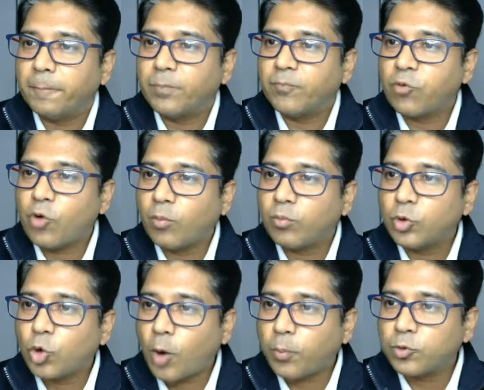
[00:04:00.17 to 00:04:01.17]
from
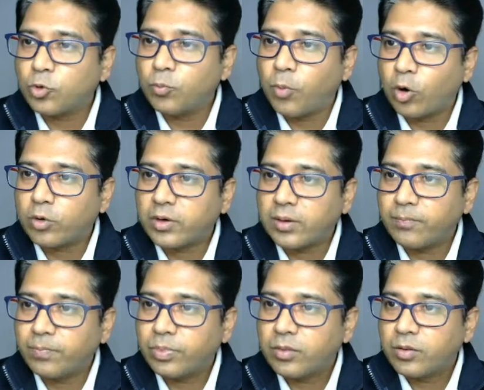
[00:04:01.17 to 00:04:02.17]
top to
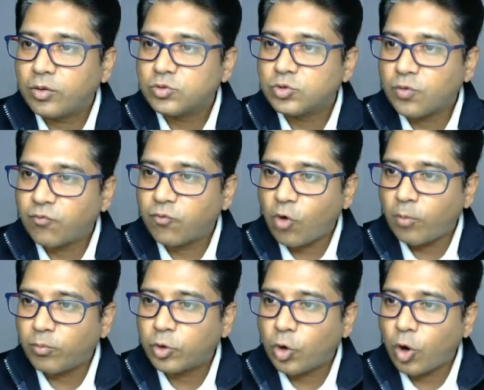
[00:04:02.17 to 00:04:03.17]
bottom. So
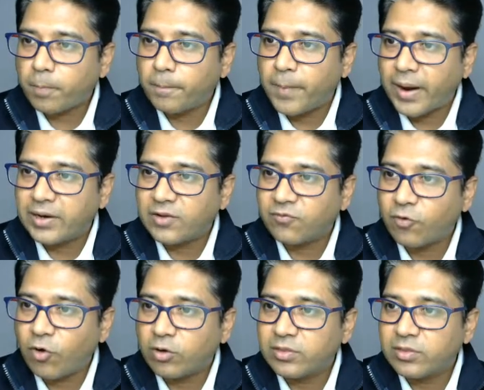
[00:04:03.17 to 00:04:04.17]
from top, by
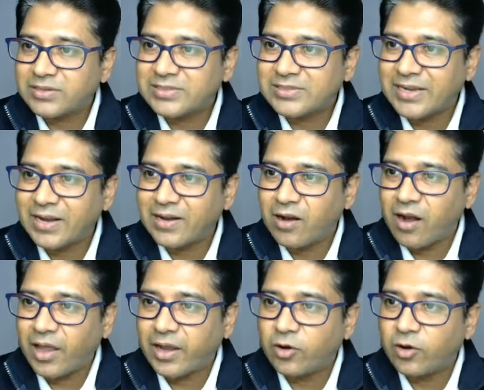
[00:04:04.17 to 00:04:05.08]
default the 10 line